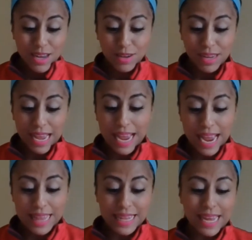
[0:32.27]
Okay,
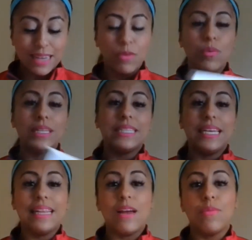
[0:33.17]
and then we
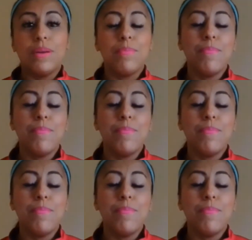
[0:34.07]
see that when